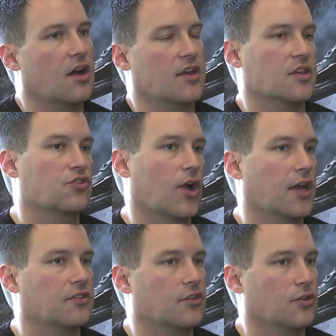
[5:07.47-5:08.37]
and they
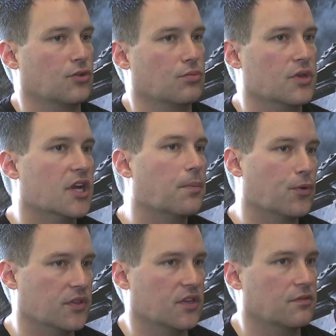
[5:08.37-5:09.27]
try to meet
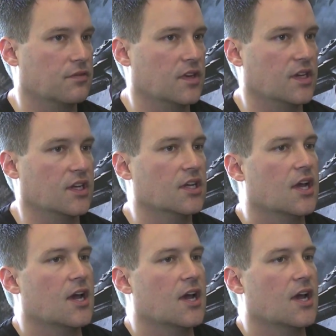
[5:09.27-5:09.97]
up with the Infinity.